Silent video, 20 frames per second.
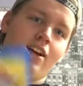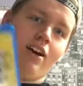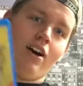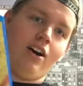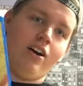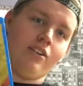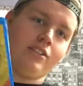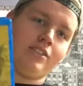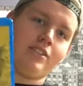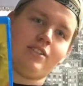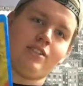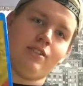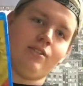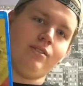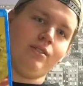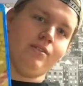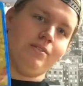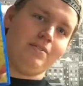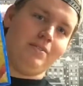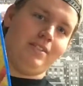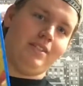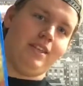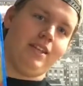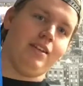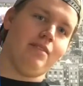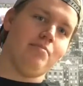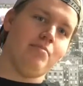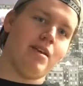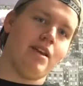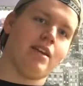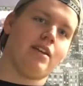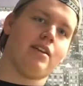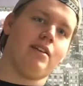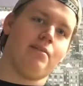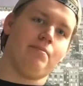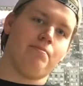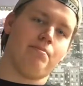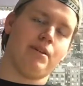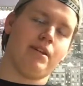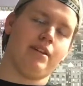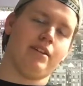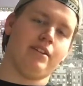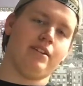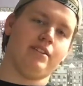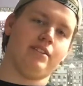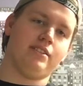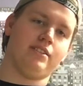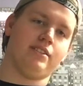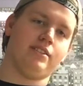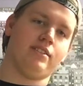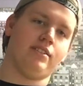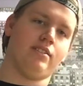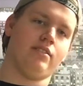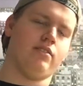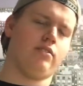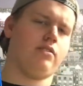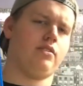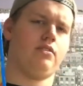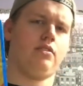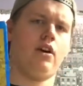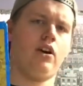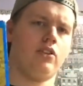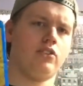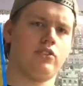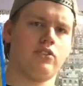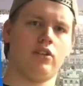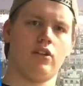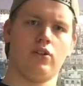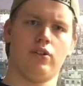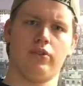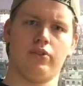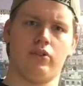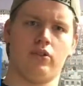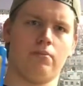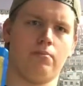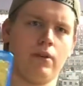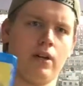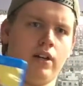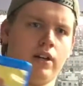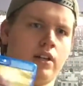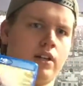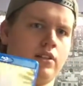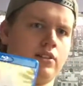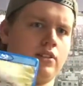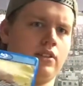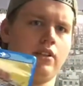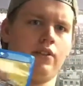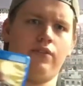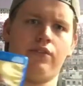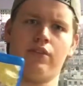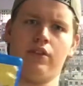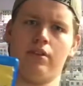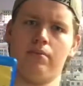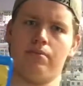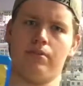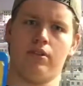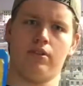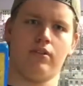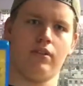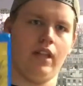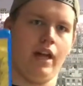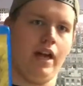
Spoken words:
Han Solo did make an appearance, or Han Solo, Chewbacca, C-3PO,